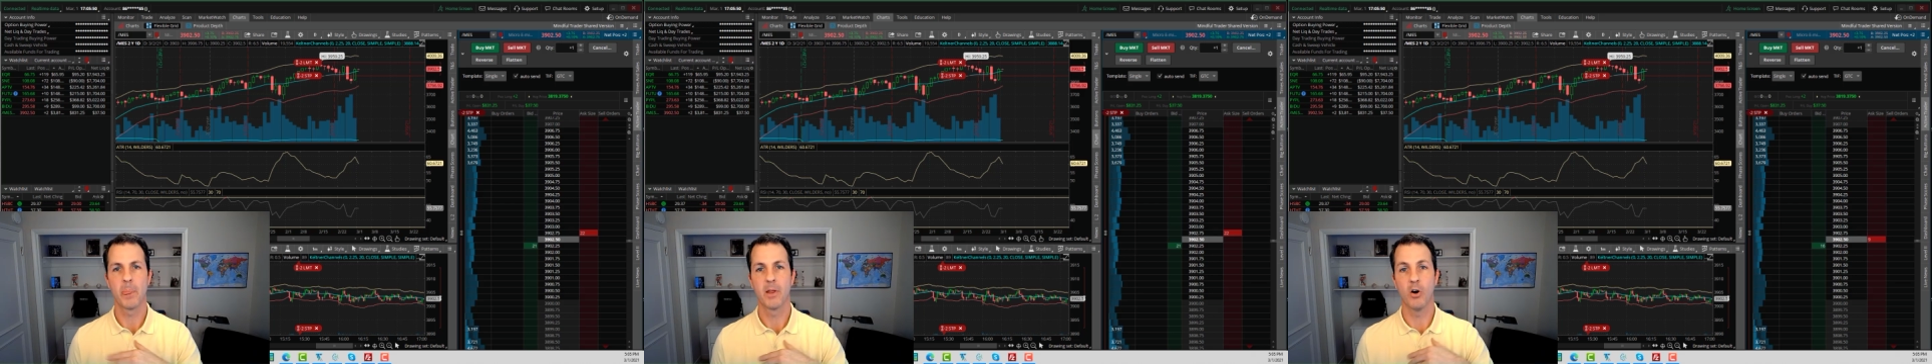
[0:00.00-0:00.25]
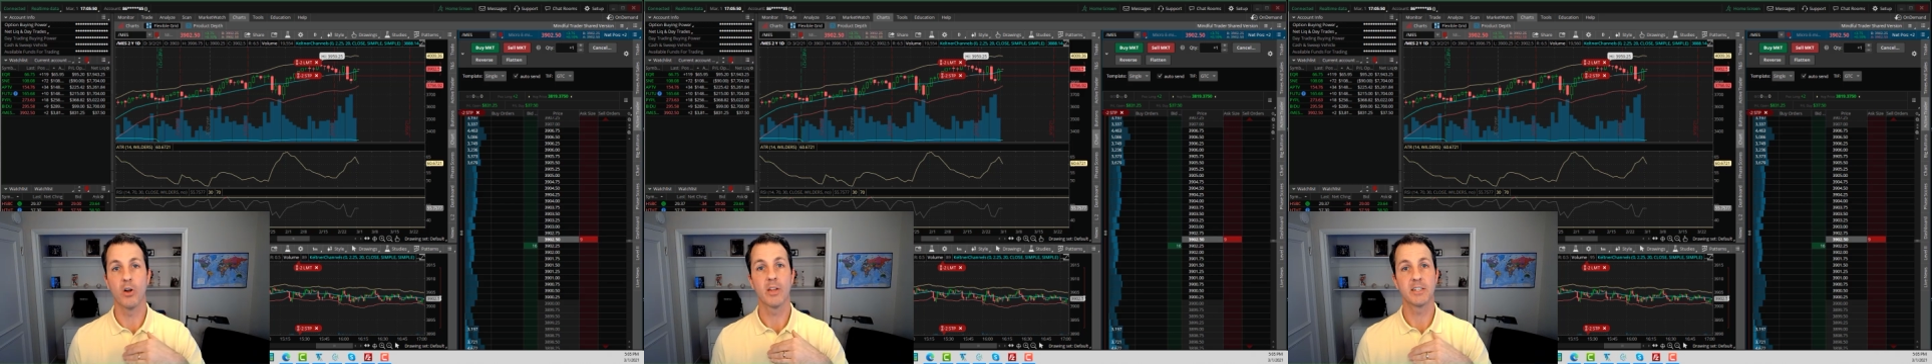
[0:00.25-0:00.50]

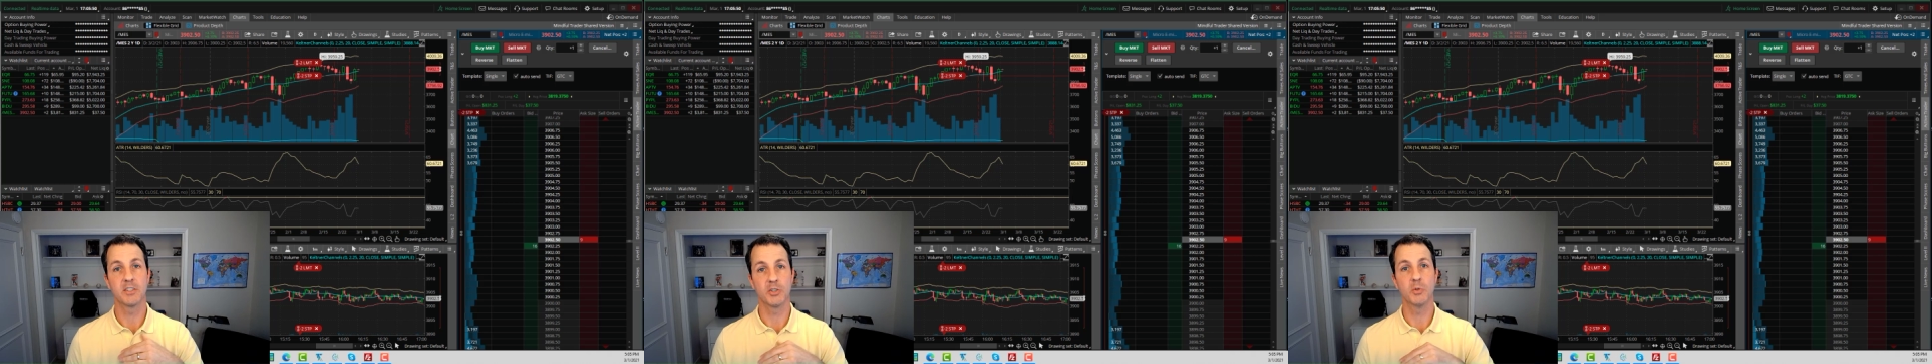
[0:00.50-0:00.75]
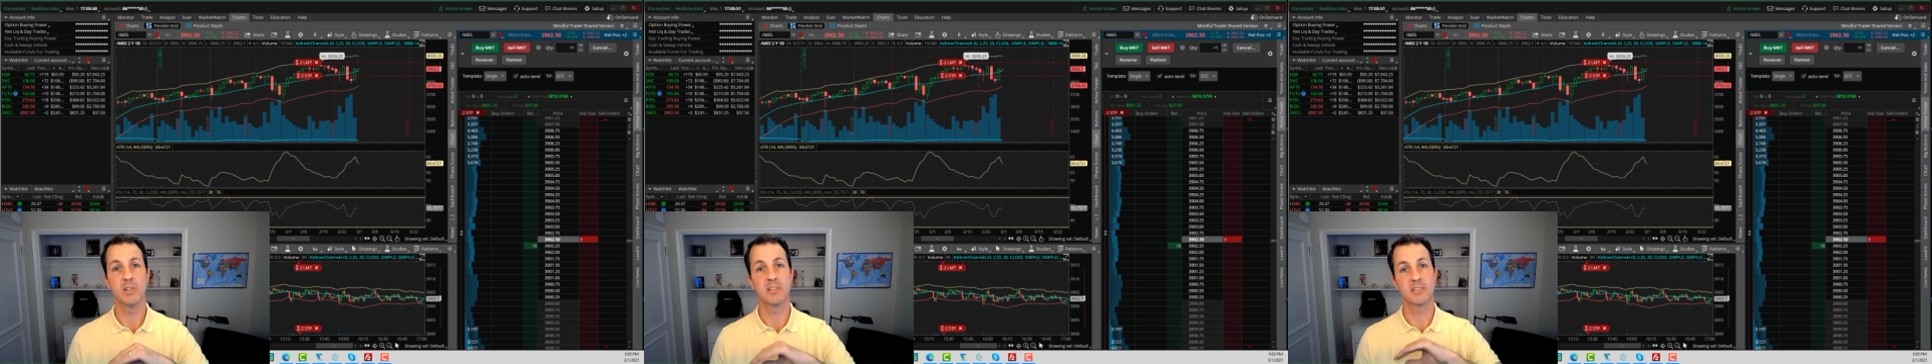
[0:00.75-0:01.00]
all I
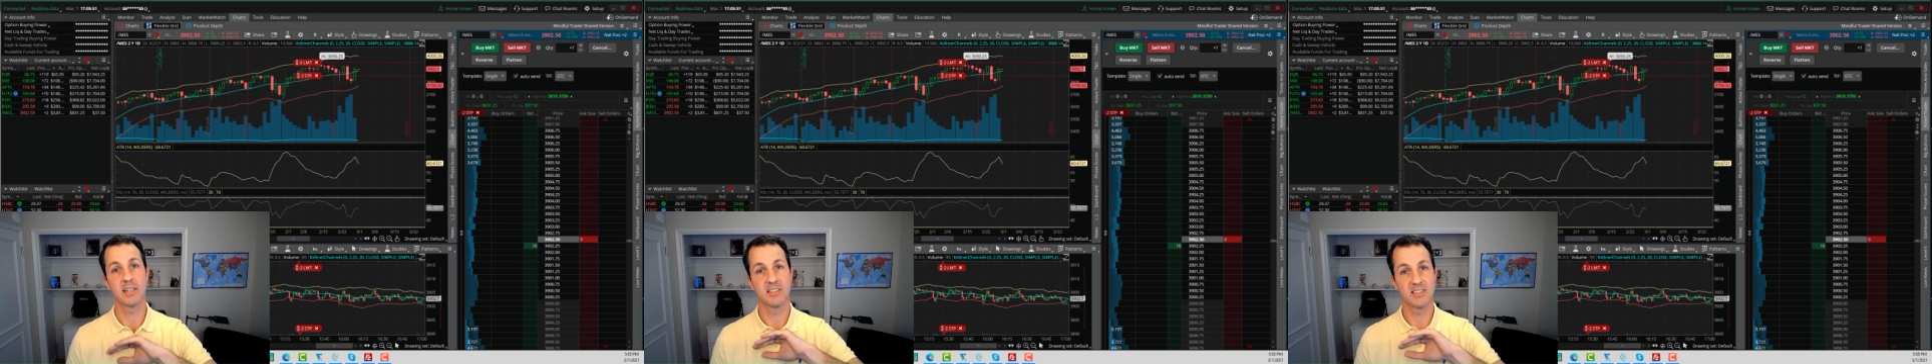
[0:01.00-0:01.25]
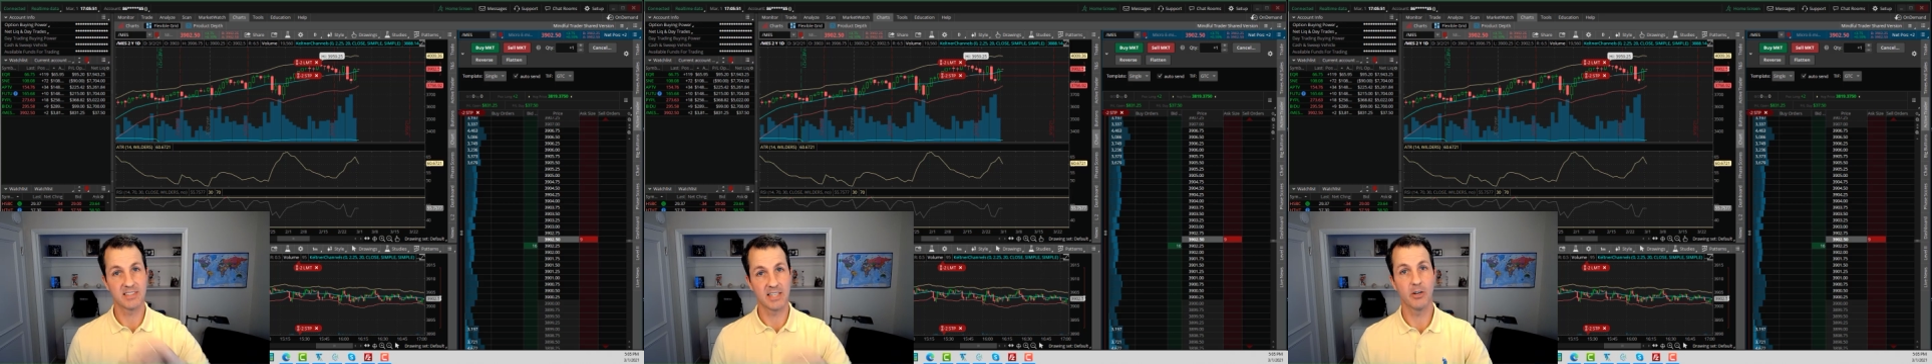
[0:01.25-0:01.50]
do is I
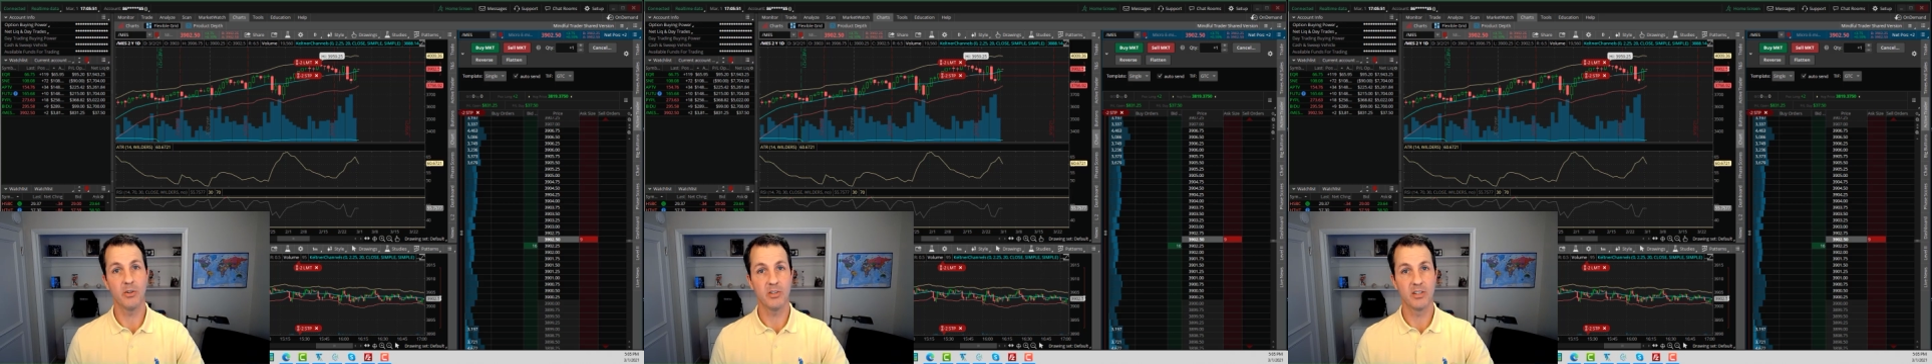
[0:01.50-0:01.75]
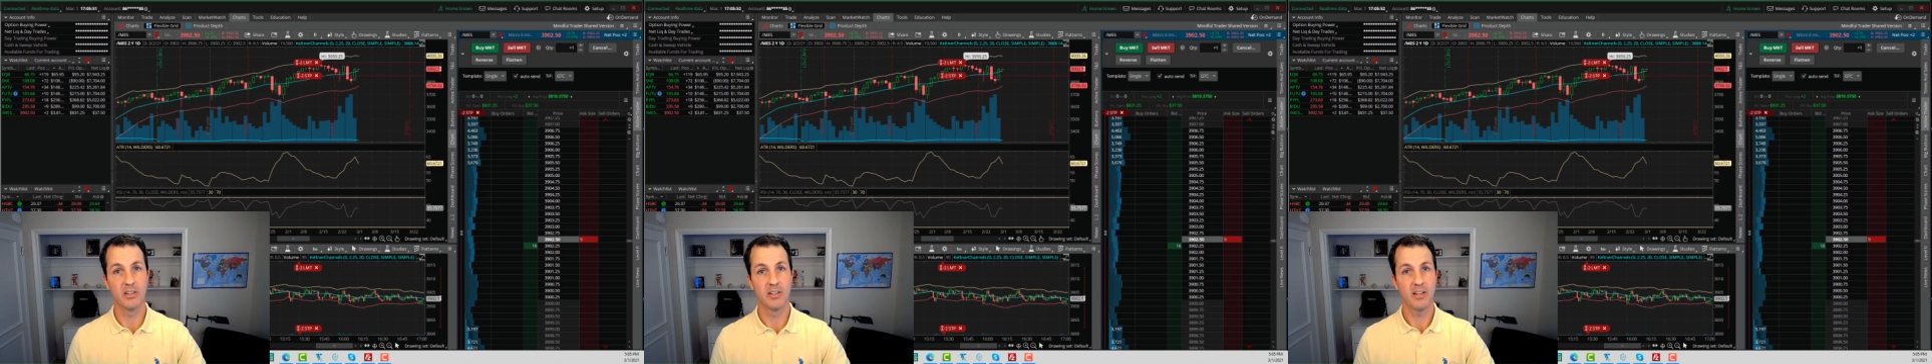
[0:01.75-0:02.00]
sell
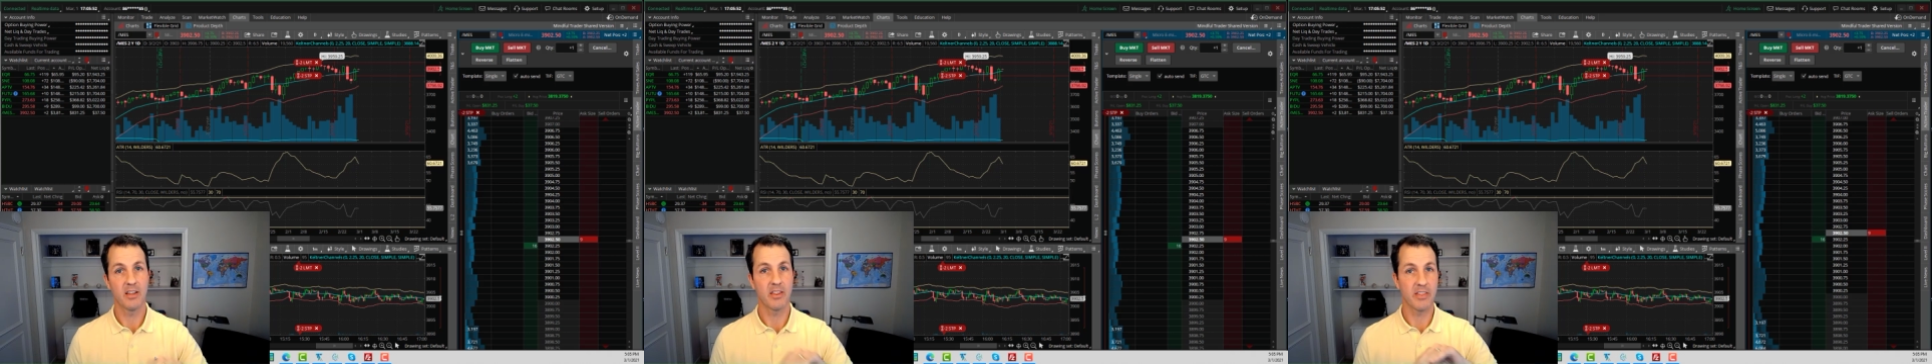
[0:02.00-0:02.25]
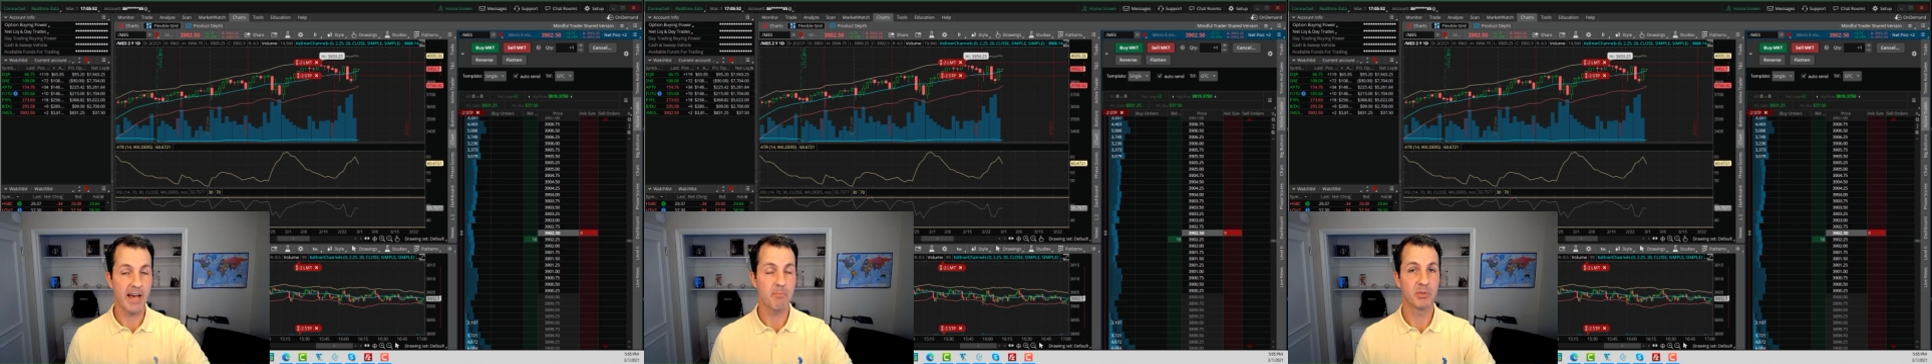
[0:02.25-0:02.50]

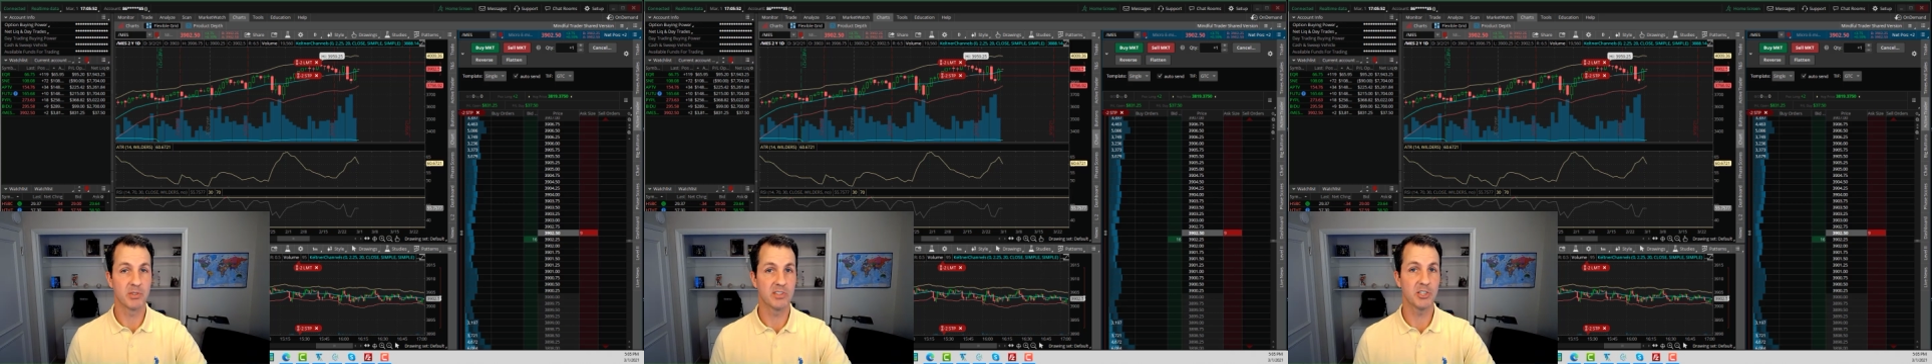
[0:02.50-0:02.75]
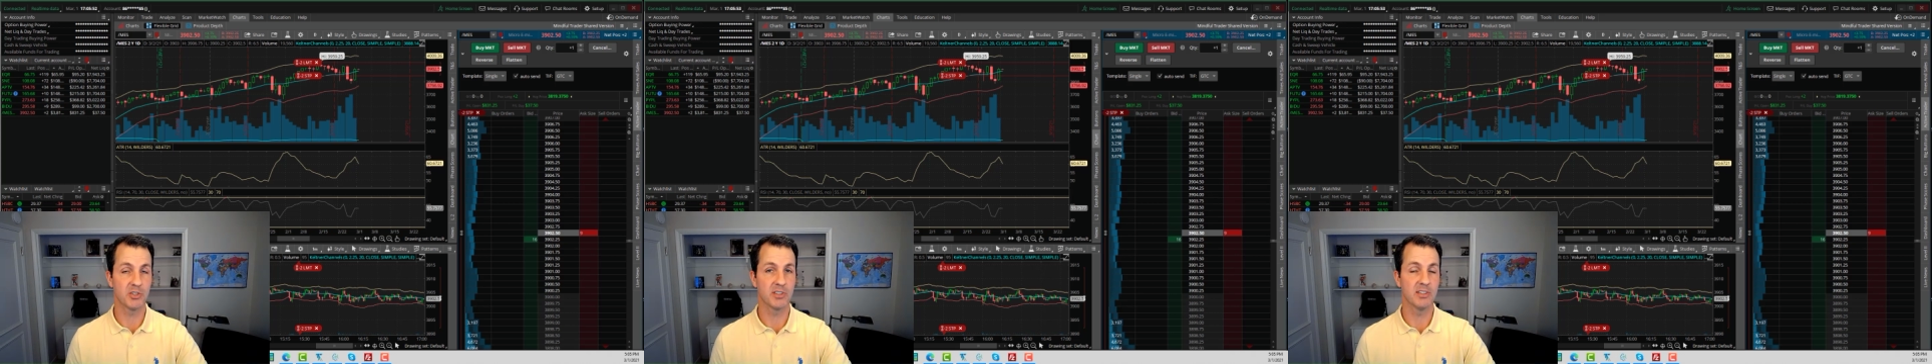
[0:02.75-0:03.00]
that
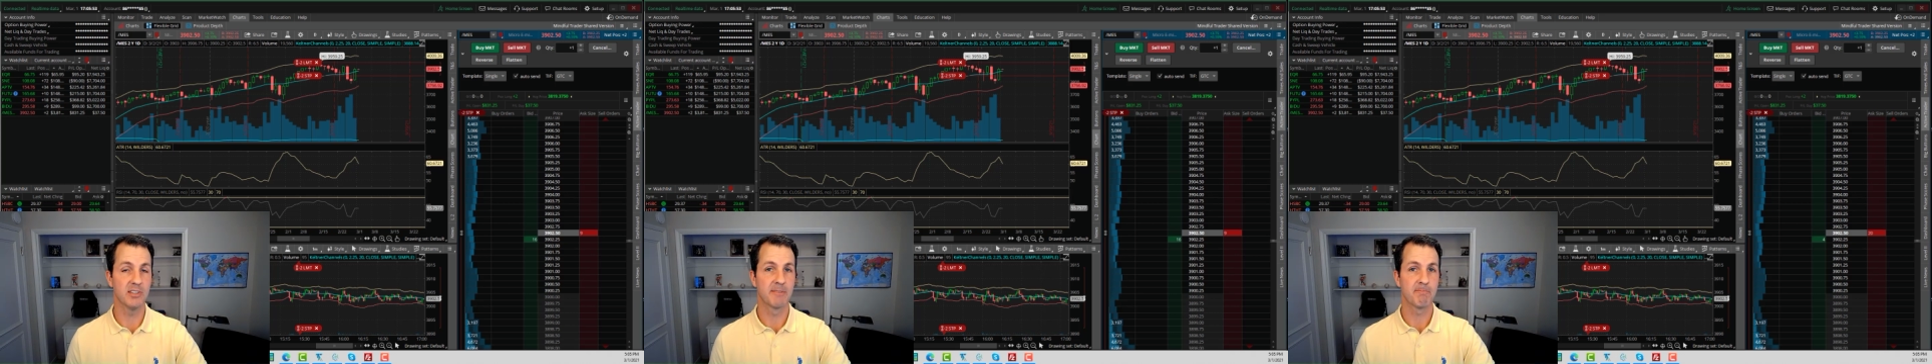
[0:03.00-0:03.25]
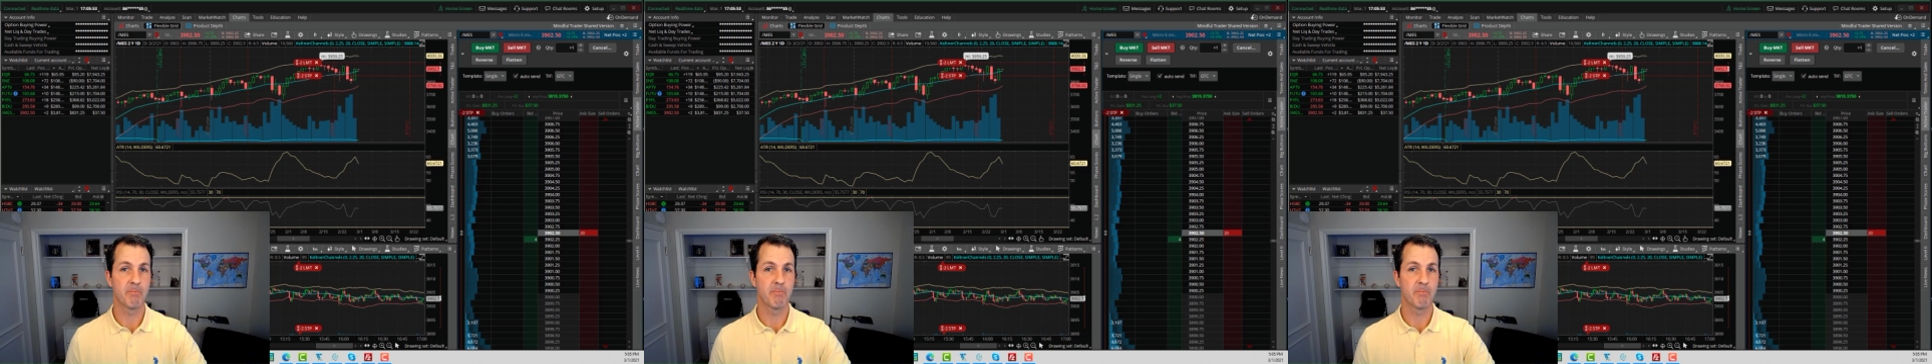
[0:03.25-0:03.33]
position,